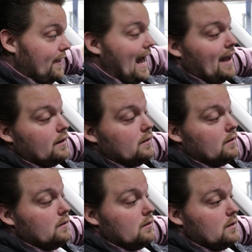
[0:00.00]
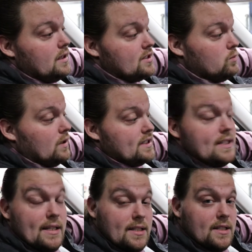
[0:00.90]
That is what
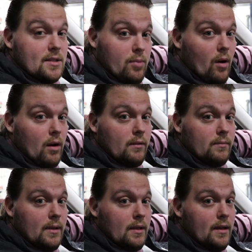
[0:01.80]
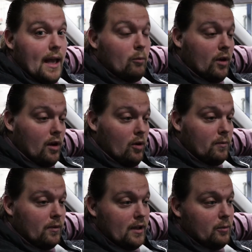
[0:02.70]
sets us apart and what
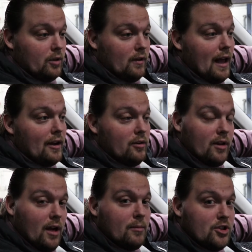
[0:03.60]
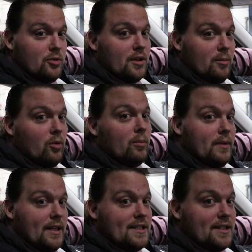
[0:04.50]
hopefully will allow you to come and join the
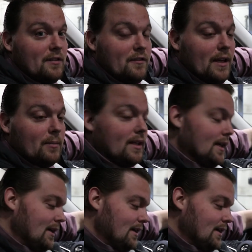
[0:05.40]
Boardman Nissan family.